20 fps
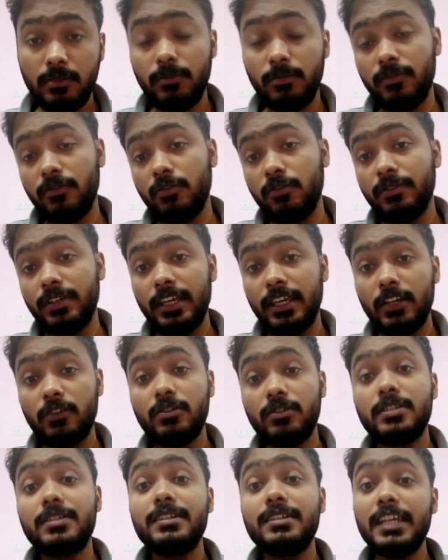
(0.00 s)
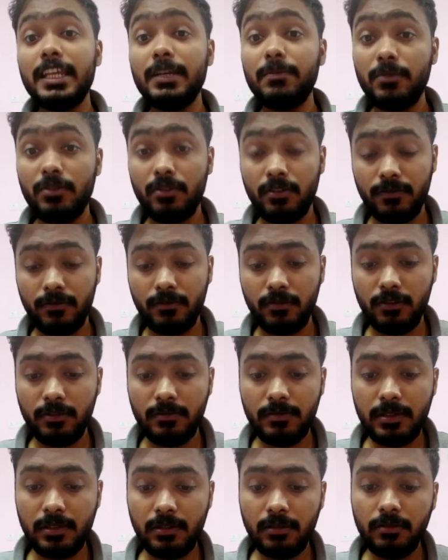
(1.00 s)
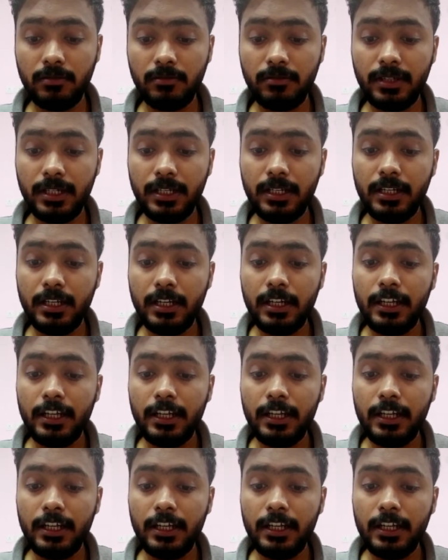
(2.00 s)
before we get to the statement of Coulomb's law, right?